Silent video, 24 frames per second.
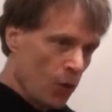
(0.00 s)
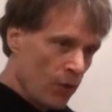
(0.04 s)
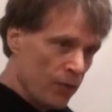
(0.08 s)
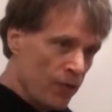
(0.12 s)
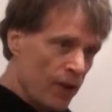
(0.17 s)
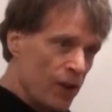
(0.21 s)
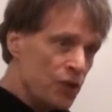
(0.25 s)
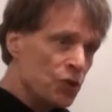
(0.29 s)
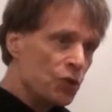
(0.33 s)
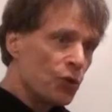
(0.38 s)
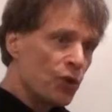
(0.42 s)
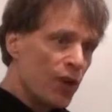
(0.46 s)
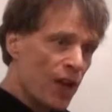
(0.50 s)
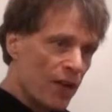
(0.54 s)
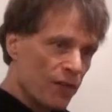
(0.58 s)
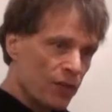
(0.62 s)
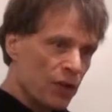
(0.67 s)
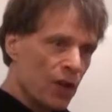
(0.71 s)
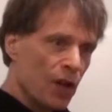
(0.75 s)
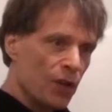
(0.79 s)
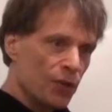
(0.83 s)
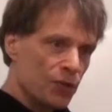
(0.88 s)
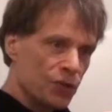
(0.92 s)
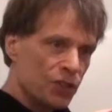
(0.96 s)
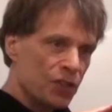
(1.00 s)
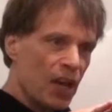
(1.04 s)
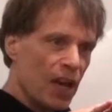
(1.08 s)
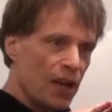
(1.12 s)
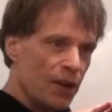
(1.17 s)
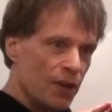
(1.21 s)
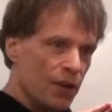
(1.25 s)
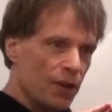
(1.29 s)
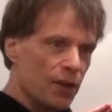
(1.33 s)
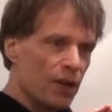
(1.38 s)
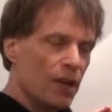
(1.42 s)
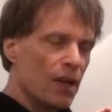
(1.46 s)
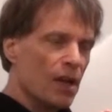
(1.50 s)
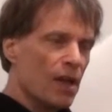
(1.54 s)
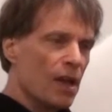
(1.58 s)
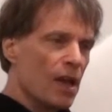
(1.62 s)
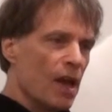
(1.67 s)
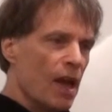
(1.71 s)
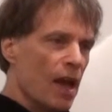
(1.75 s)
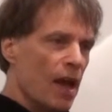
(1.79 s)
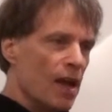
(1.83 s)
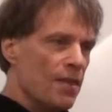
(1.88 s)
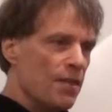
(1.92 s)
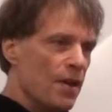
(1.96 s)
eventually have color standard,
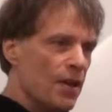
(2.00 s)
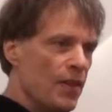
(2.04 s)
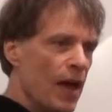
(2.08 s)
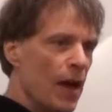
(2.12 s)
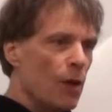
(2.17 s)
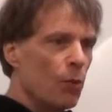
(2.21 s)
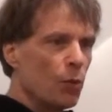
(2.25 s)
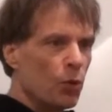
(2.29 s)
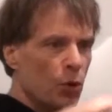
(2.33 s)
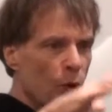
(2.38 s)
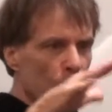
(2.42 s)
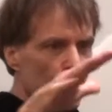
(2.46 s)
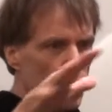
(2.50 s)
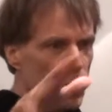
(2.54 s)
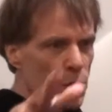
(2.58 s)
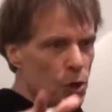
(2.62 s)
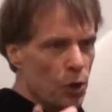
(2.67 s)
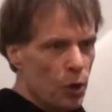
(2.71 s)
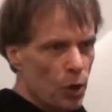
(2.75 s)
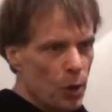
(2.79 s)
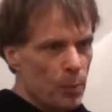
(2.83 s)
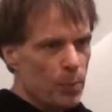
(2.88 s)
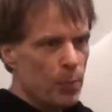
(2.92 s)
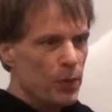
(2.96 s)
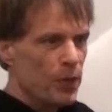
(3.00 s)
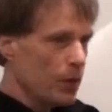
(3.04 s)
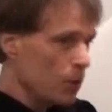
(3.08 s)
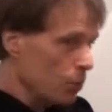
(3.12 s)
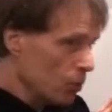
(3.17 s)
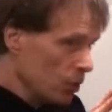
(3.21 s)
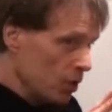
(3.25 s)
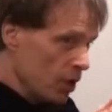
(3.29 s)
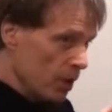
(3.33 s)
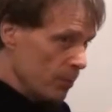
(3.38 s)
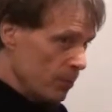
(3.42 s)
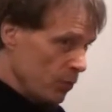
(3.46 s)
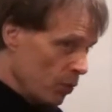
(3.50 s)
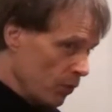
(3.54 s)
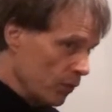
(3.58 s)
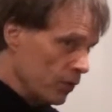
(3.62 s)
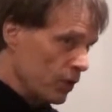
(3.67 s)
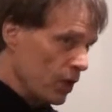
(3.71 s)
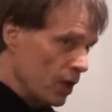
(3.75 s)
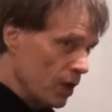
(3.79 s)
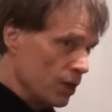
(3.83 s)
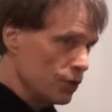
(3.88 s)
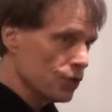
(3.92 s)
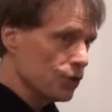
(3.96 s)
and then that will go to Europe, and then it will come over
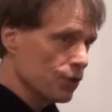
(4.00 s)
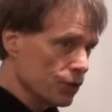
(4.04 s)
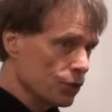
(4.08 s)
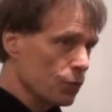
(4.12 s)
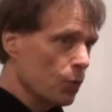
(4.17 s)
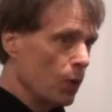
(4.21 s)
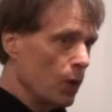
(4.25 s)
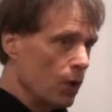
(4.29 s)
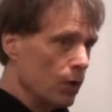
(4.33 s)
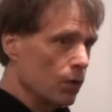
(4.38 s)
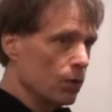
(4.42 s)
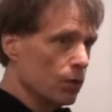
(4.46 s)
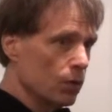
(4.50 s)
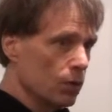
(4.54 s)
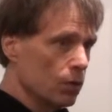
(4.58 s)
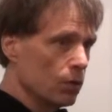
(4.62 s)
to Asia as well.